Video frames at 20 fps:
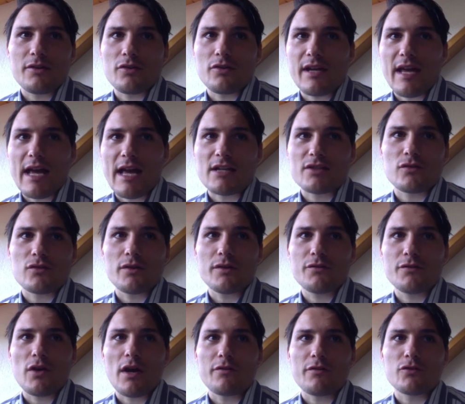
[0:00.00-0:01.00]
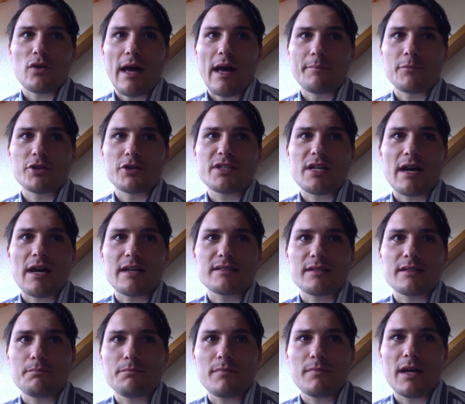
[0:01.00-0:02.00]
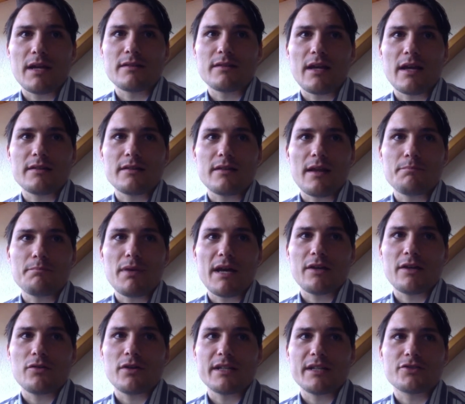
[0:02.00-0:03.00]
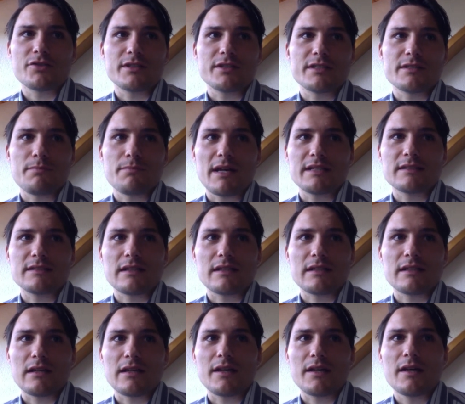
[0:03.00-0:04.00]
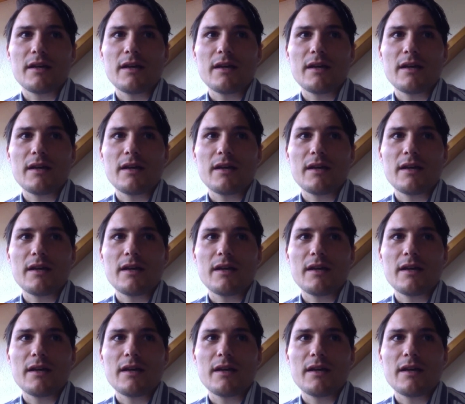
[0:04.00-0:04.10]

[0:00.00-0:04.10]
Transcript: cash flow if you have to amortize and pay your interest, basically.